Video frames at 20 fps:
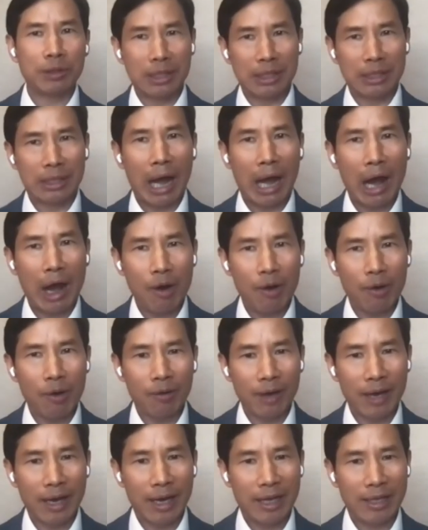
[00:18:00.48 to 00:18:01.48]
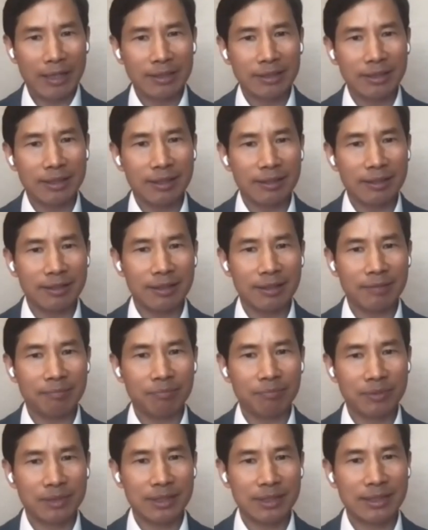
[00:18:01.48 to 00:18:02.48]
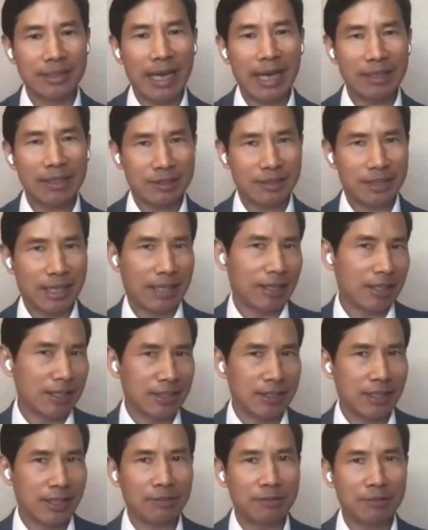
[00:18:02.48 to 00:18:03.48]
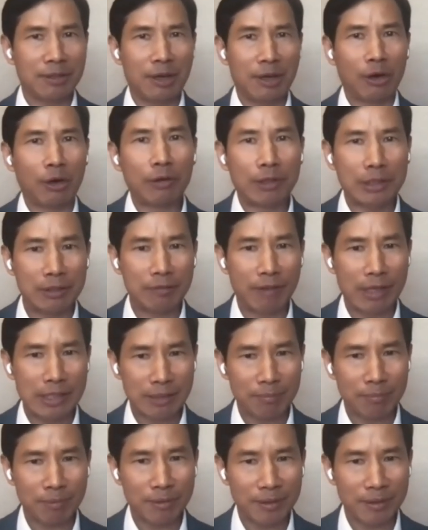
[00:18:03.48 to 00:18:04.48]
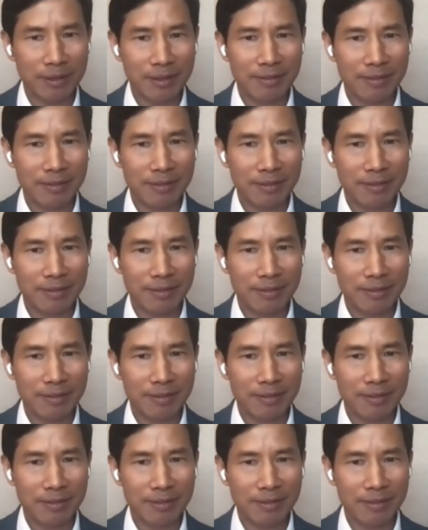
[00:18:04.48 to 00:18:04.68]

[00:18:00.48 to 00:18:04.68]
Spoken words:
in the towel and decide China is no longer investable.